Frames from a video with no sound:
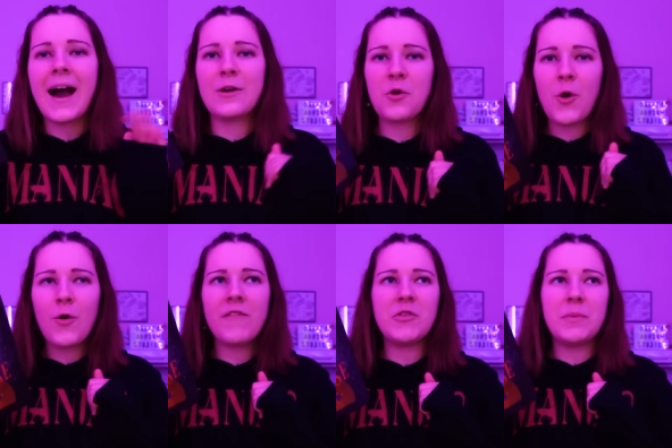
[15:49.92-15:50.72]
I don't
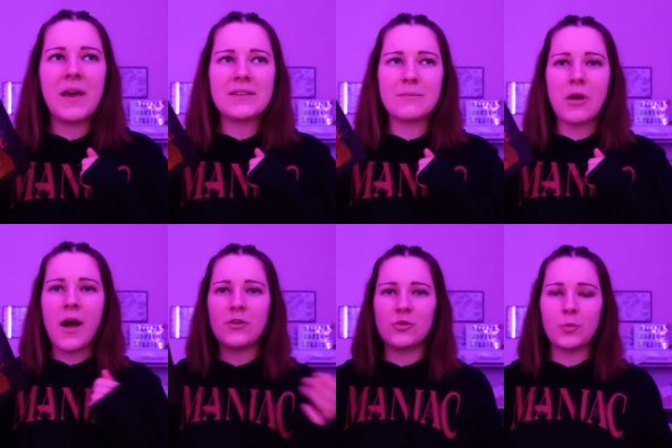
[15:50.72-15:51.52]
know if it's because I'm
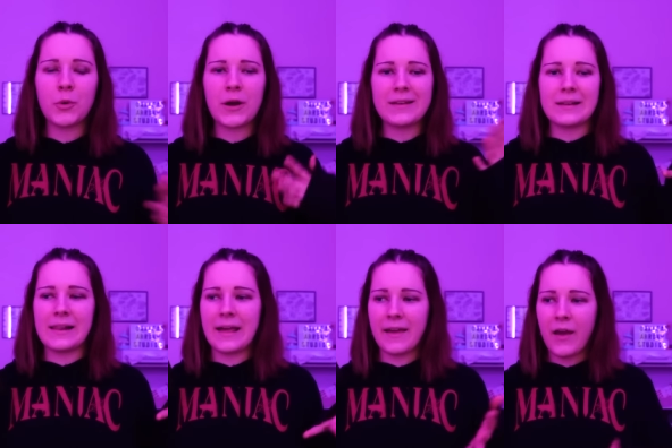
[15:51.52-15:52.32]
not super into
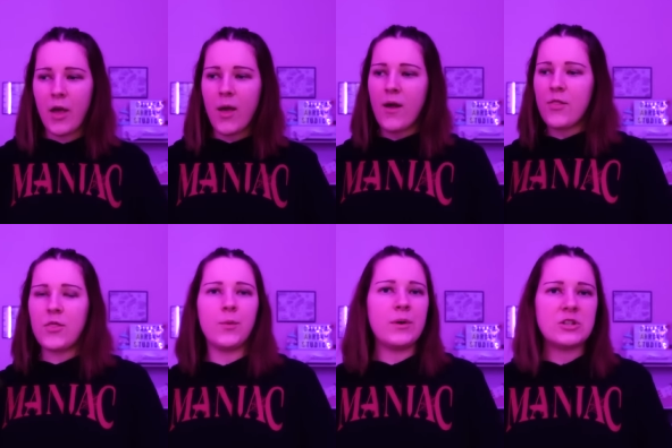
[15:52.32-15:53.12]
like
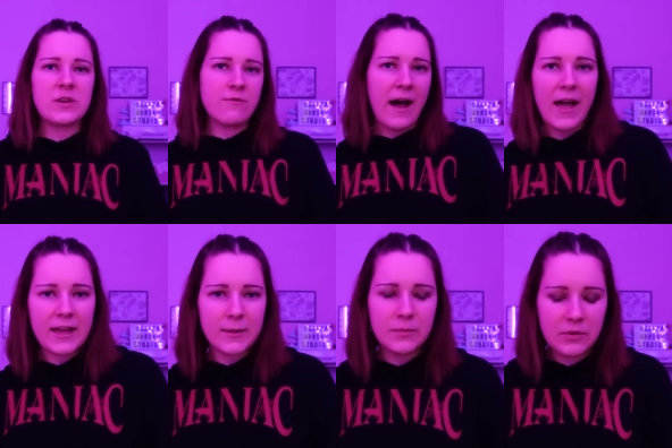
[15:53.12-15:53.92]
the witchy
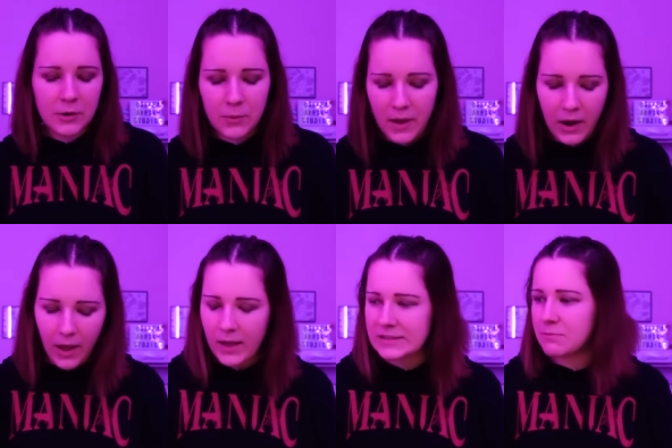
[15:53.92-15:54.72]
vibes or
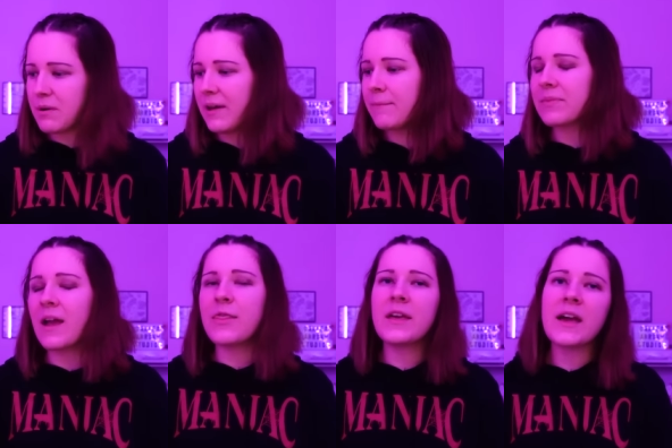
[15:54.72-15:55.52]
whatnot, but
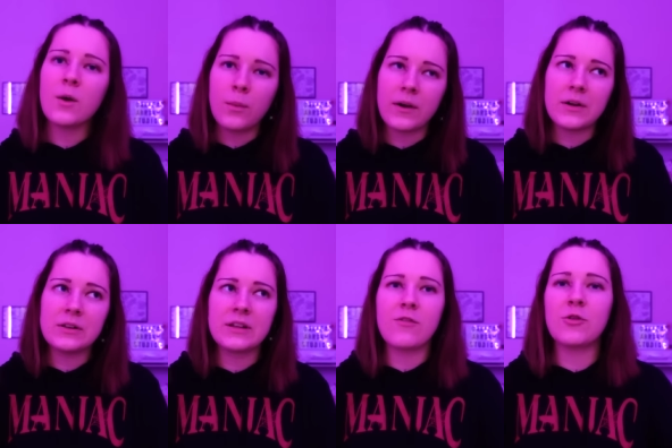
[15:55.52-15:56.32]
I think I
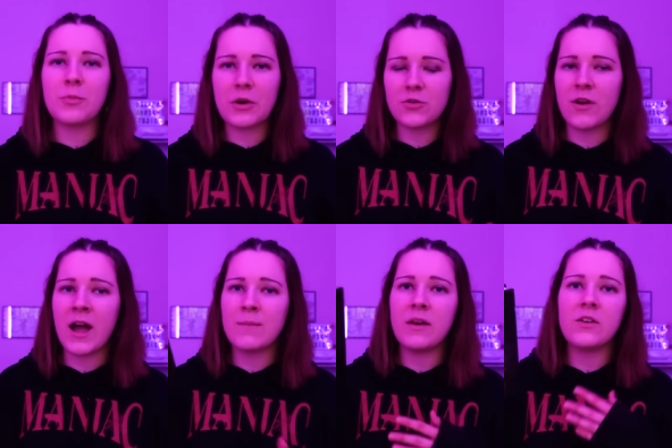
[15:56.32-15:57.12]
will give this book a
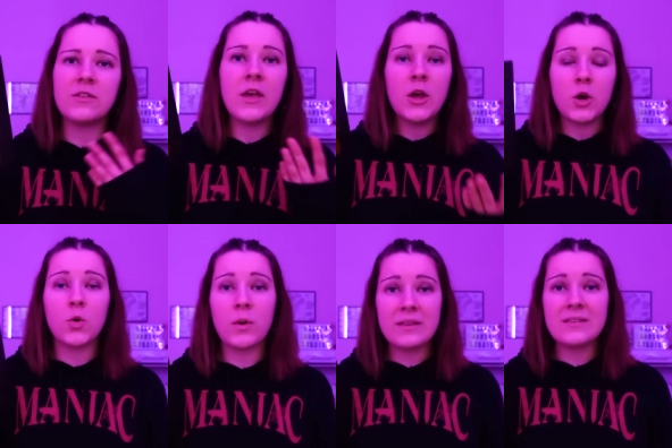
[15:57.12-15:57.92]
try because
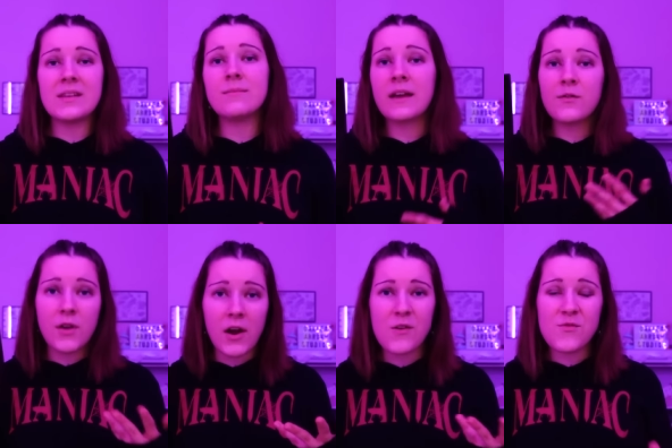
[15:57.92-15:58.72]
Gwen seems like a
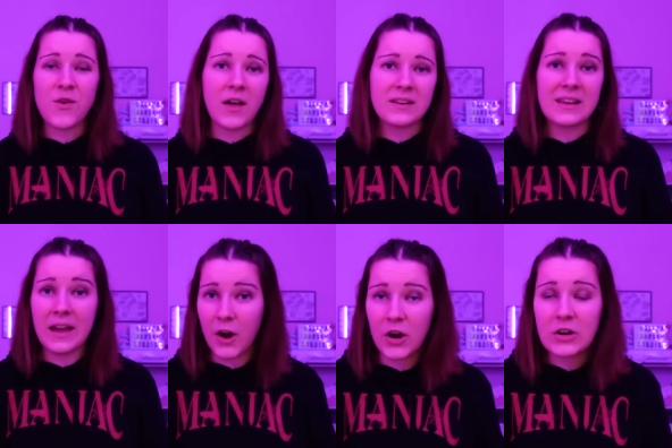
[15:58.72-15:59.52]
very fun
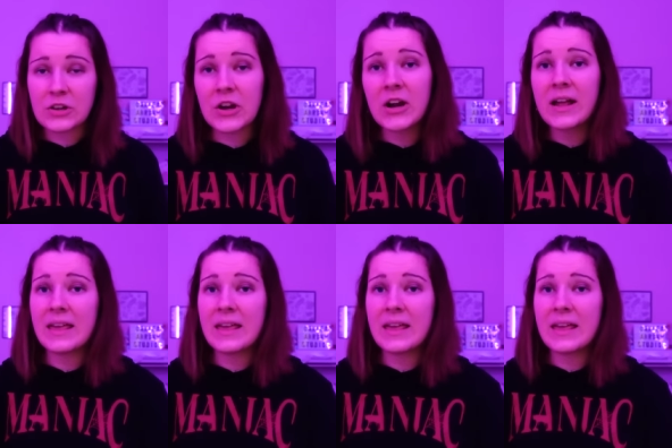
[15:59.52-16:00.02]
character